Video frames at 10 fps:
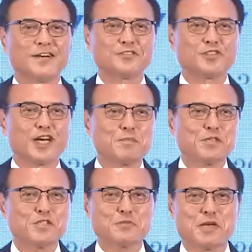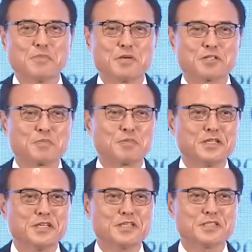Japanese members,
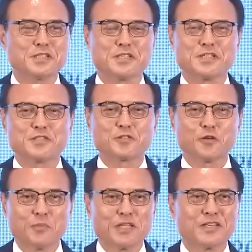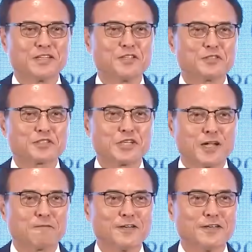please commit
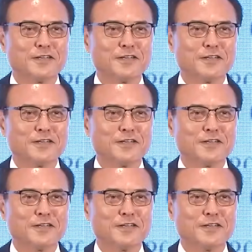yourself